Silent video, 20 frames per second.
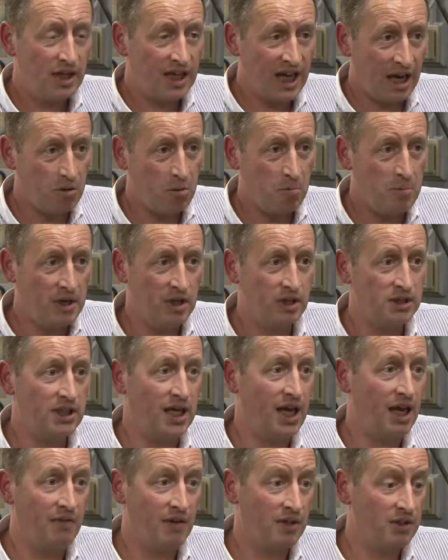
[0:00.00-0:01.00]

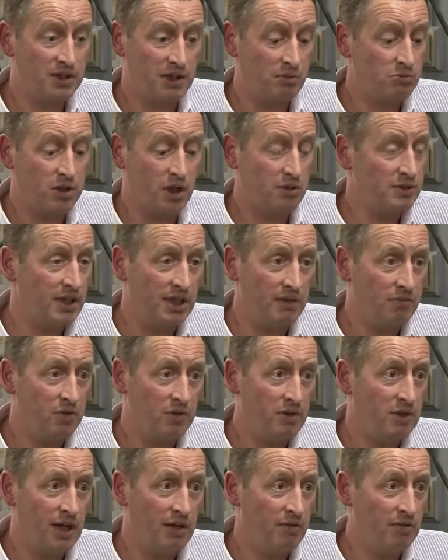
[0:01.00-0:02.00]
capability having sometimes
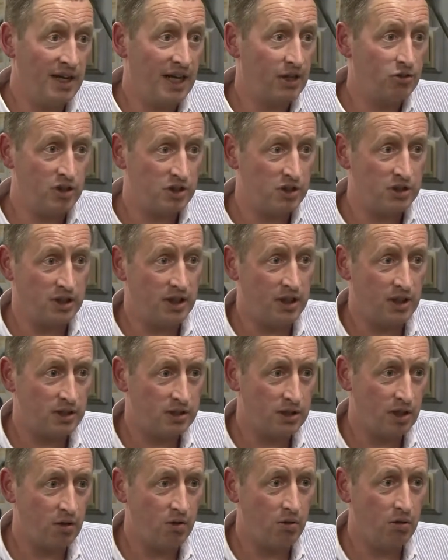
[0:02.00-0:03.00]
even, even electricity.
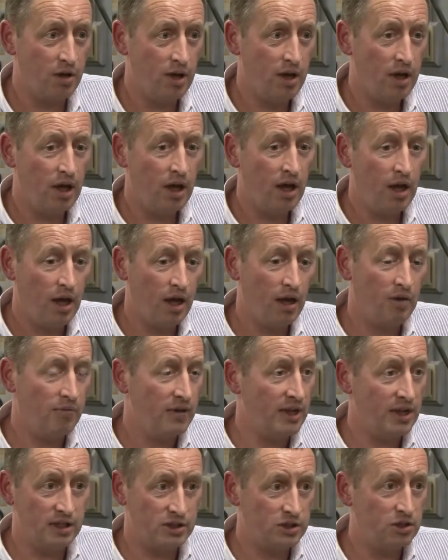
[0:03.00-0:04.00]
So
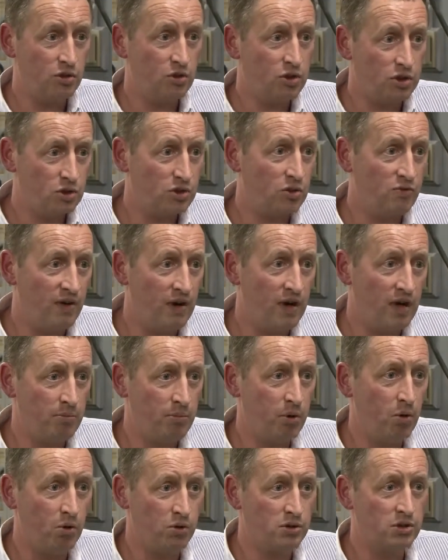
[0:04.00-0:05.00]
um, it is still very
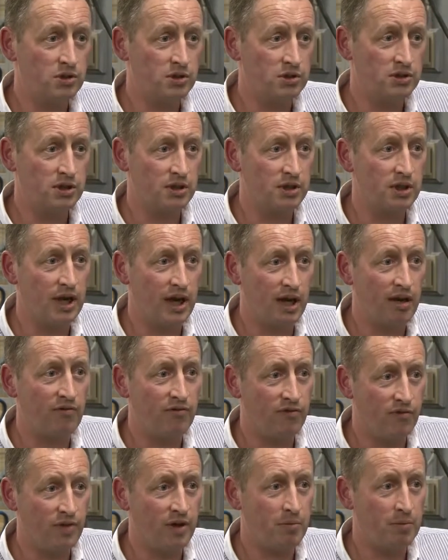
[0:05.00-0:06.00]
important to
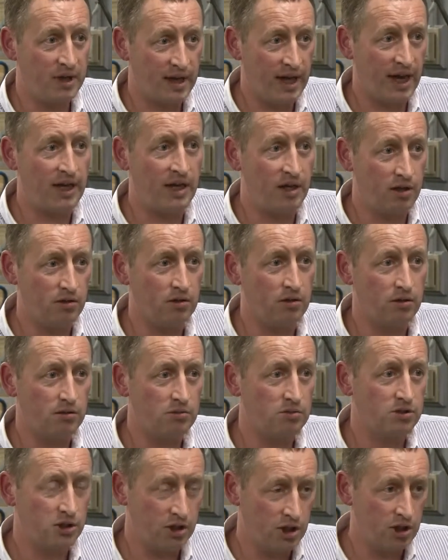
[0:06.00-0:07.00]
have a mechanical
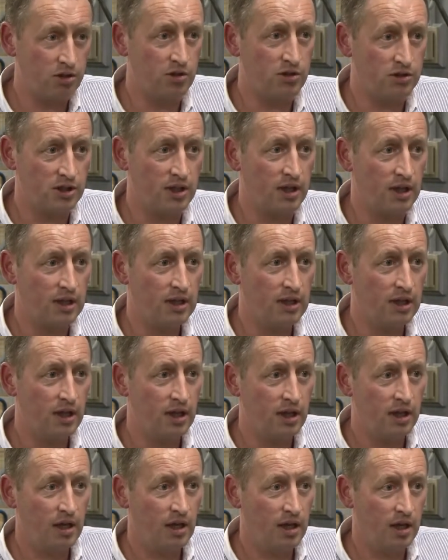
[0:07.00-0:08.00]
security
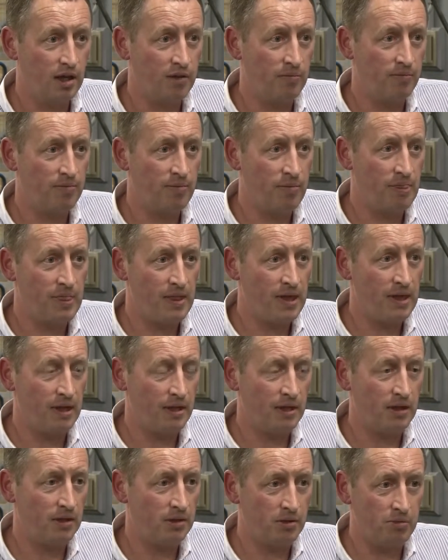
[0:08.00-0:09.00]
um,
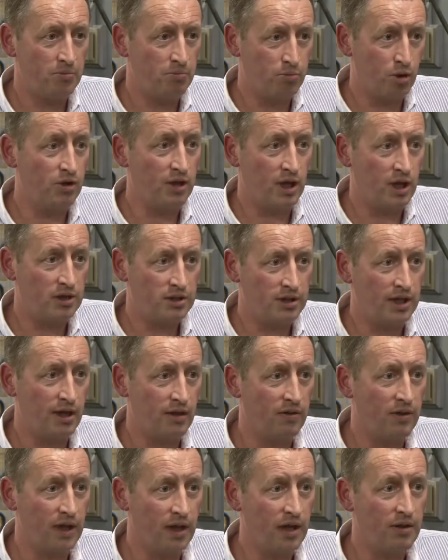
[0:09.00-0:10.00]
product
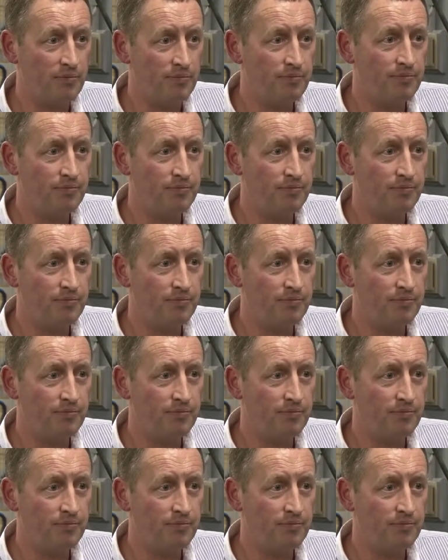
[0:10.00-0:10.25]
out there